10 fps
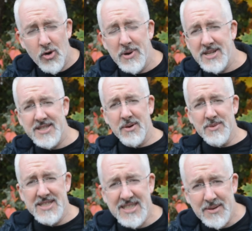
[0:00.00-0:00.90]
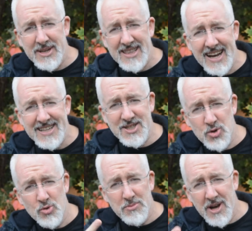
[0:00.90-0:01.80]
Nobody's come to see me in like
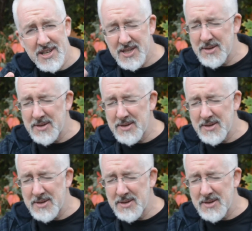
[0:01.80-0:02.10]
2 months.